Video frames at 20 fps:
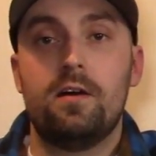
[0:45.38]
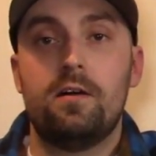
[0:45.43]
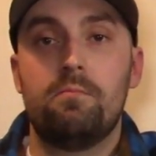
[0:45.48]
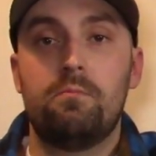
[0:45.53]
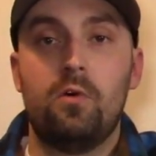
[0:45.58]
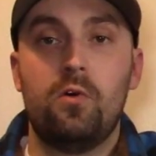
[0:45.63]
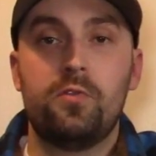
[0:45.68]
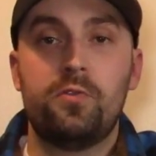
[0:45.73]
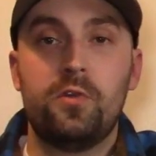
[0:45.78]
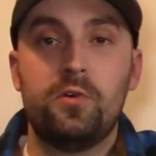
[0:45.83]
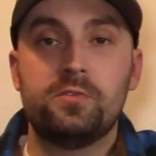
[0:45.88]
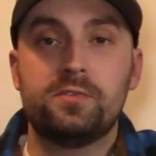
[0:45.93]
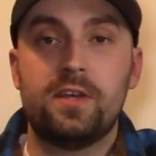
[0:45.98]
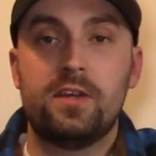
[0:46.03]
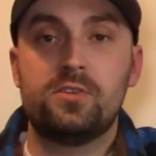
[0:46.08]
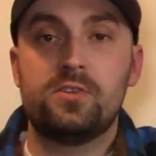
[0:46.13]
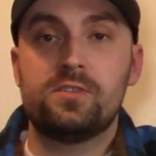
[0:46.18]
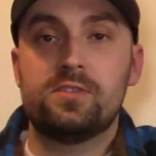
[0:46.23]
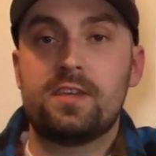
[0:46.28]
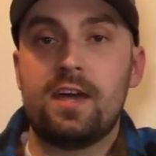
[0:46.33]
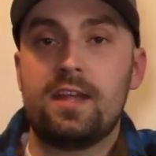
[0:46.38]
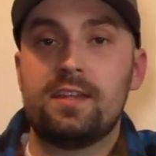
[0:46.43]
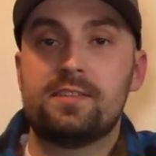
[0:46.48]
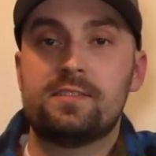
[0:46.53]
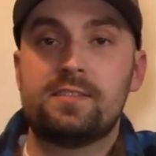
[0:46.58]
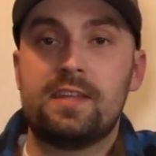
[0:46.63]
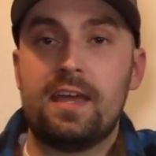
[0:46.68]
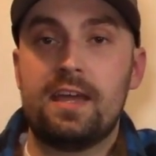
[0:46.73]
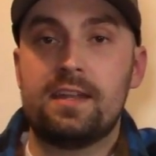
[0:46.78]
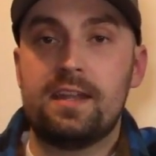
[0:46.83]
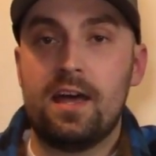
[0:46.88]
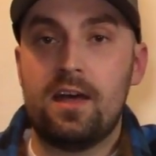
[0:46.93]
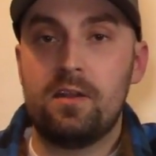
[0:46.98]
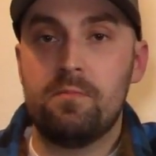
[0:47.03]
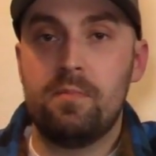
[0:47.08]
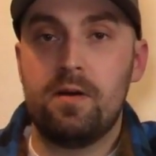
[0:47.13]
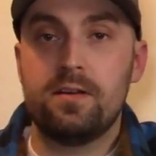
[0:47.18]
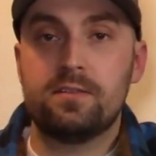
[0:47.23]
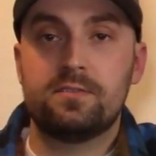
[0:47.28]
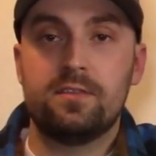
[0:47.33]
Both those engines kind of stand out
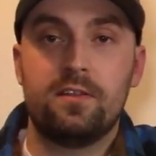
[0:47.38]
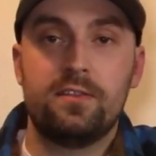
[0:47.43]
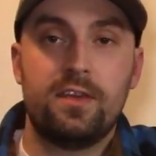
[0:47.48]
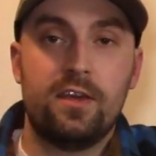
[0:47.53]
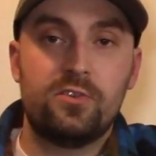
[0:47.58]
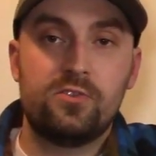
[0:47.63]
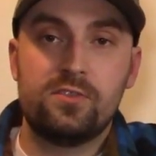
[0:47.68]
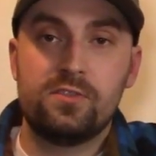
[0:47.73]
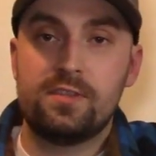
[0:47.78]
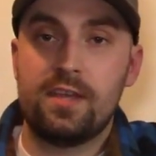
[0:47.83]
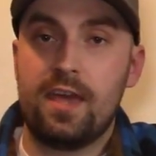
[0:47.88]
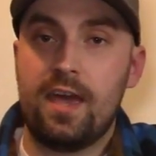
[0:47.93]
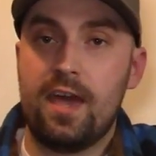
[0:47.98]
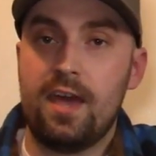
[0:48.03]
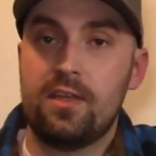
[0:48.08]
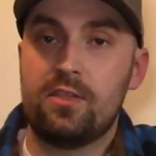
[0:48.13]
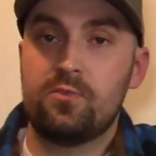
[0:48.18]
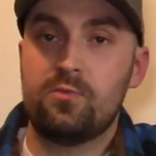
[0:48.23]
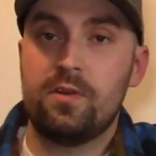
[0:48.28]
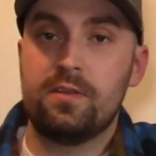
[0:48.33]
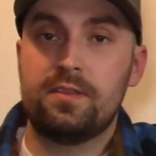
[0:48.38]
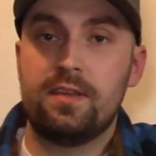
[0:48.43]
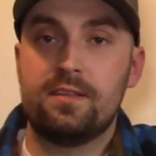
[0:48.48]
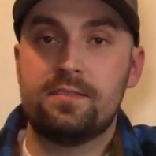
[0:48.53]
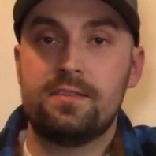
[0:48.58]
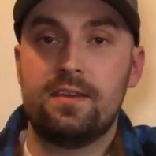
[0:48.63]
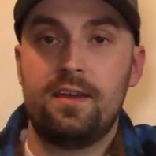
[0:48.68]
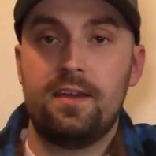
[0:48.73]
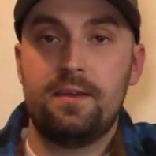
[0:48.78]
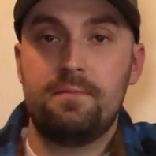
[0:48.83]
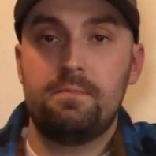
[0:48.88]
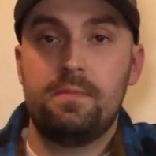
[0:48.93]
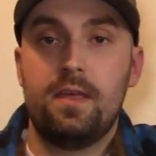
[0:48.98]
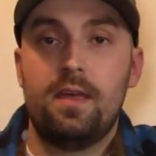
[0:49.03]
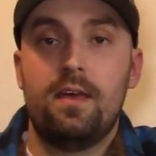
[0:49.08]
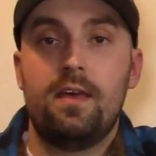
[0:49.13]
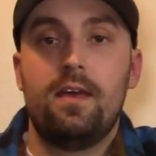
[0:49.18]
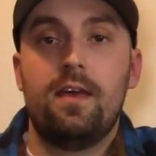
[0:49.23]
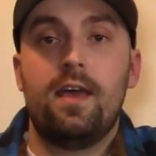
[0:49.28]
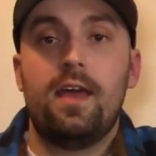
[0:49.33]
amongst all the engines they had throughout that time.
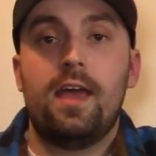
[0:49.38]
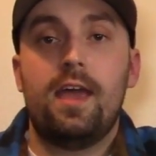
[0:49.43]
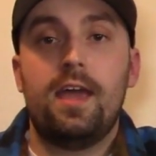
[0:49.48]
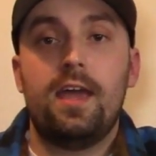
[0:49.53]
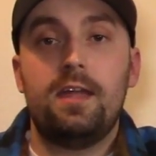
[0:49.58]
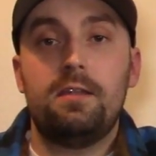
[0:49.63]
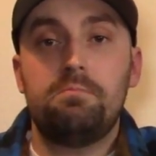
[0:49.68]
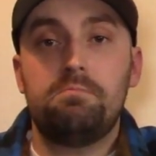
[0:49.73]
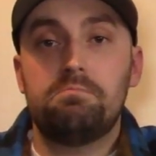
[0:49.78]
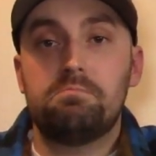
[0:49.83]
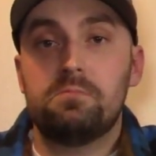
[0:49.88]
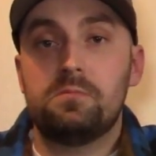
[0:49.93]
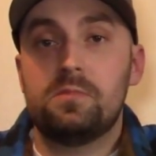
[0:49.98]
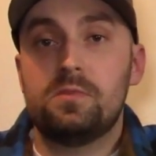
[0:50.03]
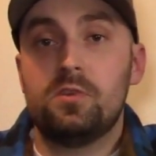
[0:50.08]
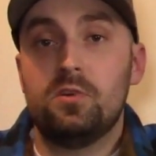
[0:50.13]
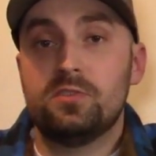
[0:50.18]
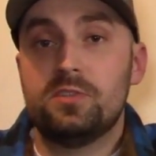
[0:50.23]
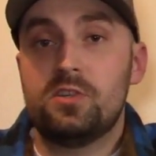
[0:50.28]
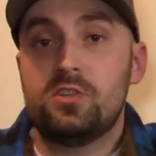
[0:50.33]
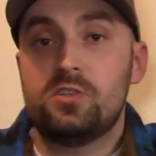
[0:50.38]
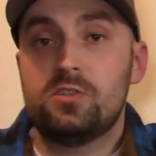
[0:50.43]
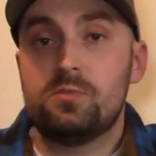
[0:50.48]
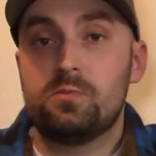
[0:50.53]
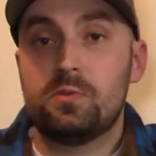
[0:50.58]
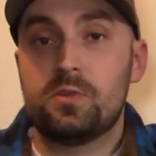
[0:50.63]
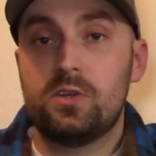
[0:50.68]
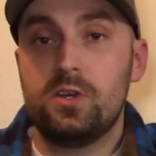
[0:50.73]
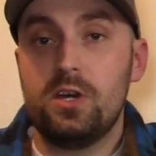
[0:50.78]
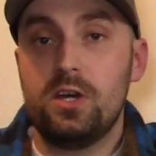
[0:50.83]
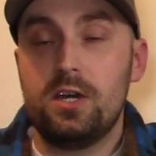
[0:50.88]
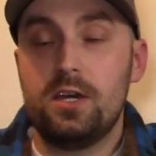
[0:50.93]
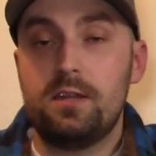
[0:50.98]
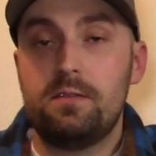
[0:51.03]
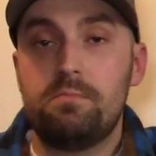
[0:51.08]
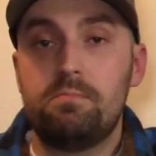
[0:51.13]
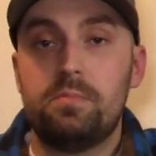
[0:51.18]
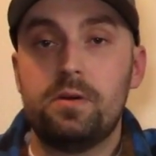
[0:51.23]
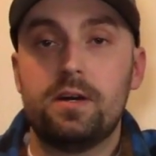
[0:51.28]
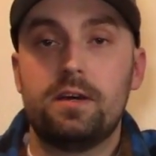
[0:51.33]
And those engines were
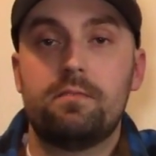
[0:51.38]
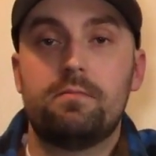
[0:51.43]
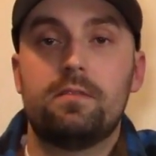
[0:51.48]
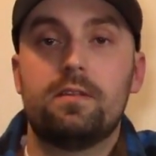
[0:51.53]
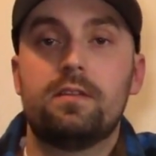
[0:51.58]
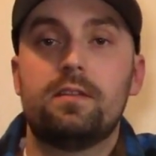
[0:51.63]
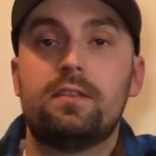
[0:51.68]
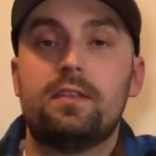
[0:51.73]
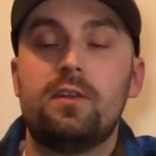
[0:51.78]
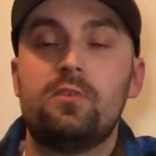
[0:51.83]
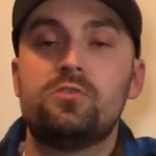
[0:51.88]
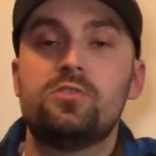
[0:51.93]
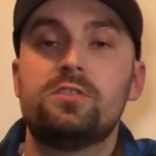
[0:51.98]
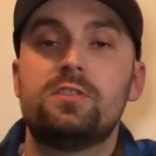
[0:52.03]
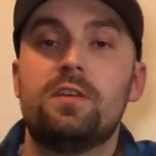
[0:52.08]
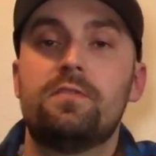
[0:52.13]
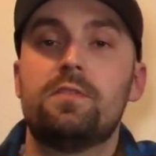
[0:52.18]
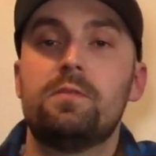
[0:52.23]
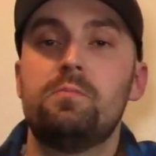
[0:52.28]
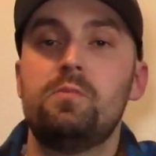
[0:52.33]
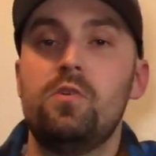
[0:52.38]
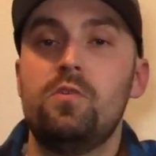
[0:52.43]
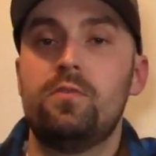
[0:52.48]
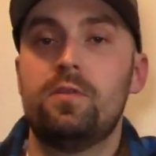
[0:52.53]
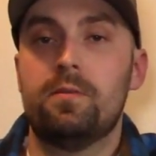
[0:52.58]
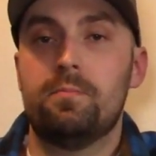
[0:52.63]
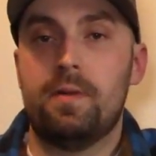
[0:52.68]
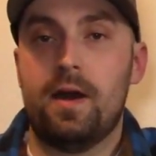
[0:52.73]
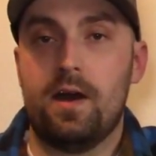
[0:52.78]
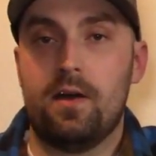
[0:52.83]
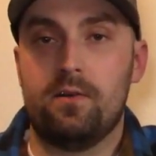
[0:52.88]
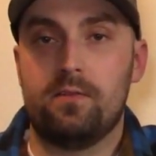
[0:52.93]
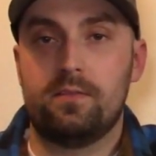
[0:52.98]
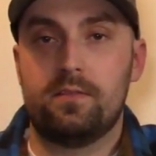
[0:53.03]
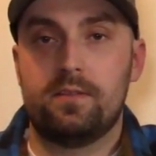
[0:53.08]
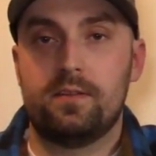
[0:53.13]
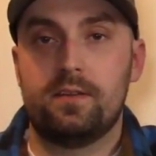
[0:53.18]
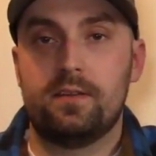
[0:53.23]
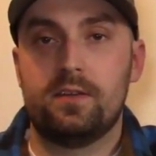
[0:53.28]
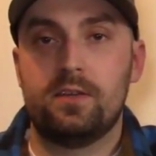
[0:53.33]
good, but they were just enough to move it about.
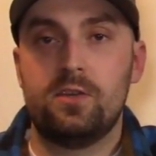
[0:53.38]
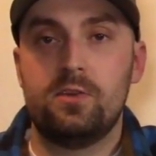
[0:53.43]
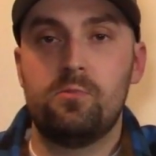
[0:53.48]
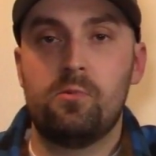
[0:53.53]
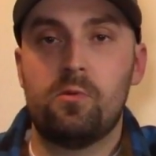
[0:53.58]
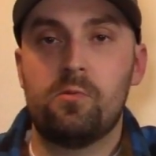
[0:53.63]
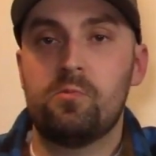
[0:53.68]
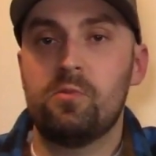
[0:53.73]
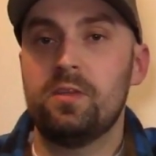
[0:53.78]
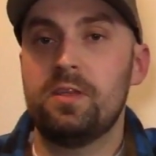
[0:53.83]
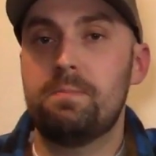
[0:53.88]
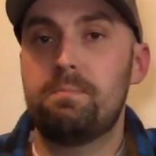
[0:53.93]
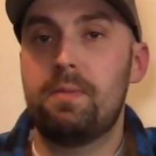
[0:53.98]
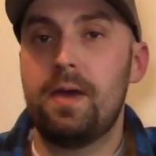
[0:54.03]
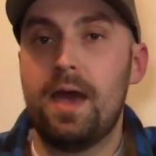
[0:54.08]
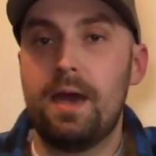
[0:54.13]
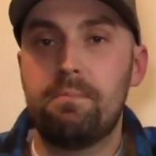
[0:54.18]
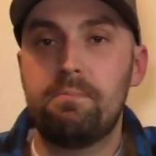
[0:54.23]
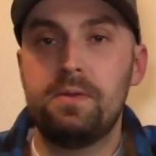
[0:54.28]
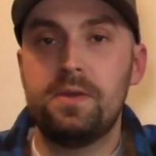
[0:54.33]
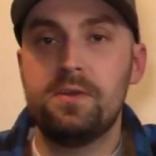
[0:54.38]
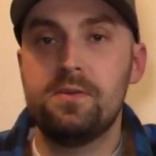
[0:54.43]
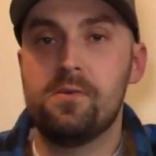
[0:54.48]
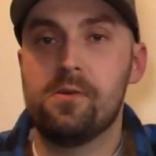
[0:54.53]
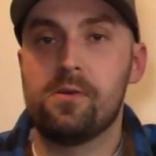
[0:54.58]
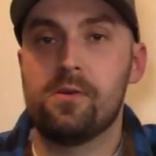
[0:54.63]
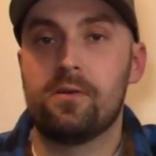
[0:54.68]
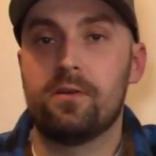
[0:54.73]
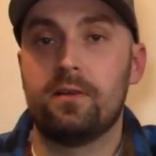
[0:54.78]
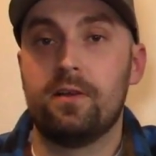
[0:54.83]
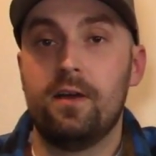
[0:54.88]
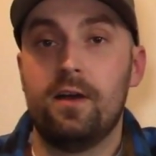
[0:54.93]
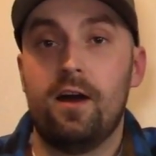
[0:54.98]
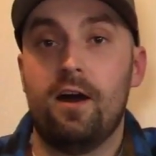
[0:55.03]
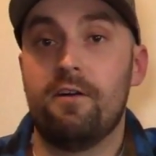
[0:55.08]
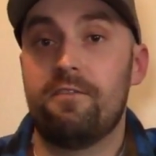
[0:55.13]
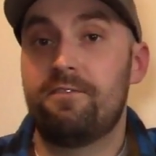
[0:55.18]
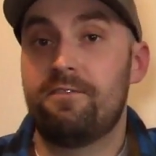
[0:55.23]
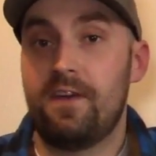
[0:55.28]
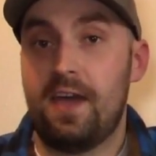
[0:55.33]
You weren't really peppy or
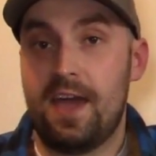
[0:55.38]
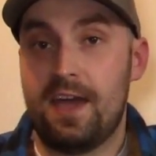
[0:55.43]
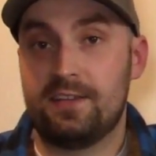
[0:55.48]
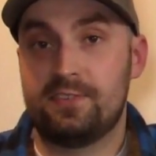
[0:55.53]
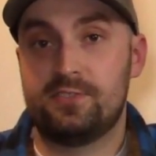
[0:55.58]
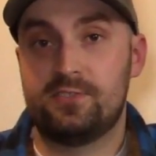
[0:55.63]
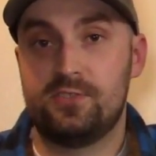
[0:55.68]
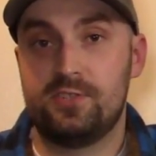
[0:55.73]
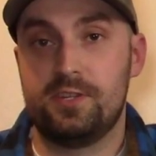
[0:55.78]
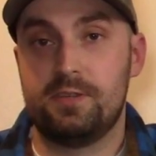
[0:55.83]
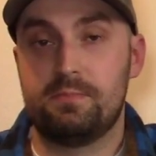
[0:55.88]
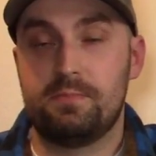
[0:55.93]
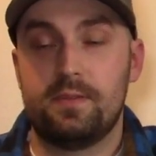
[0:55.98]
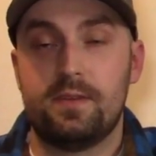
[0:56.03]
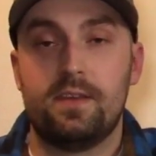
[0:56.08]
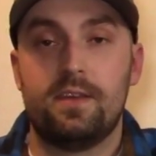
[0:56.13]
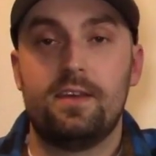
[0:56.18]
a fast Jeep.